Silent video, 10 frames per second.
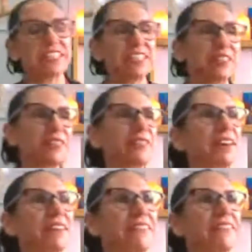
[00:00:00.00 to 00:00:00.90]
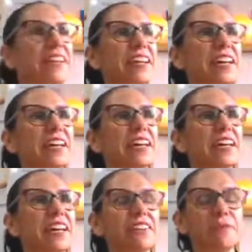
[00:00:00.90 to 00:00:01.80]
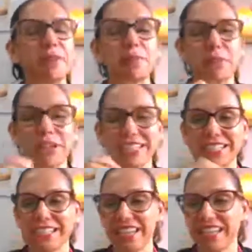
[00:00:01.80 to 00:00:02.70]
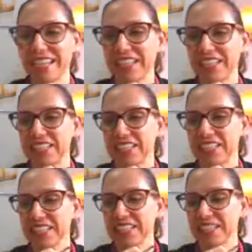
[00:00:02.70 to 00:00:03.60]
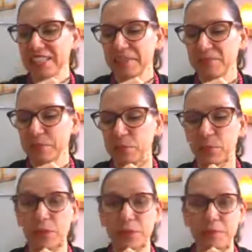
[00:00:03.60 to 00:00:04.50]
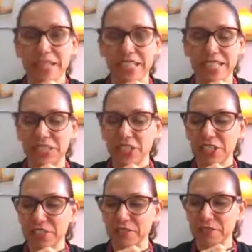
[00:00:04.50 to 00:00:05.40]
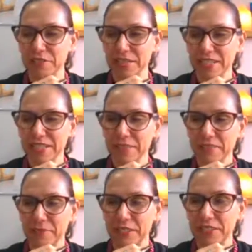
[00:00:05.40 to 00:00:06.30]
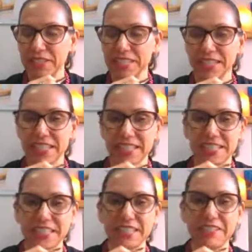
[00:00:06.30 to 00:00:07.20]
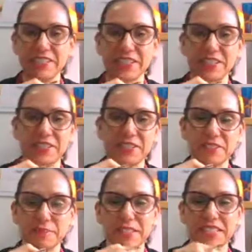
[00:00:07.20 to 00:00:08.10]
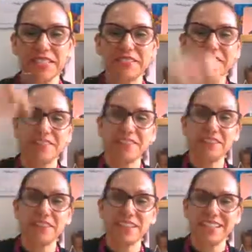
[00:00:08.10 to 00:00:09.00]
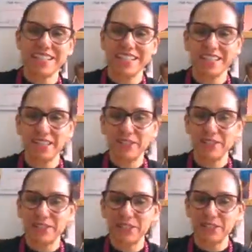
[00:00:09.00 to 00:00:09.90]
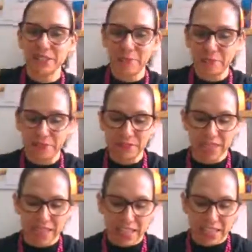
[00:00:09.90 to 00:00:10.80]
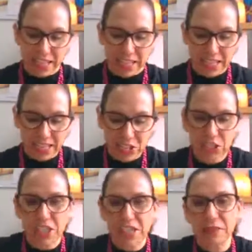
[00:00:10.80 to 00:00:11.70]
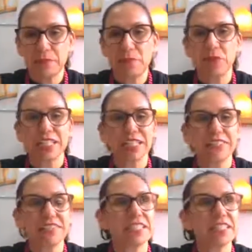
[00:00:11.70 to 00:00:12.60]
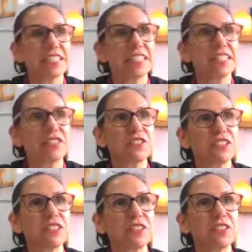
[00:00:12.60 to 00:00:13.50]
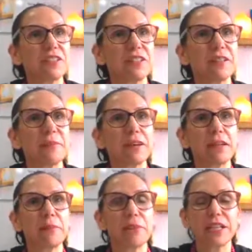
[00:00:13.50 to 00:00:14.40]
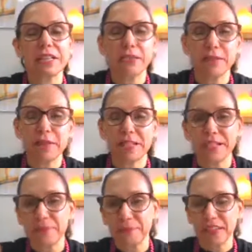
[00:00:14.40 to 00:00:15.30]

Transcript: So I've been practicing that this year since it was brought to my attention for myself personally, that this year is going to be a series of highs and lows in terms of energy and productivity, etc. So I embrace my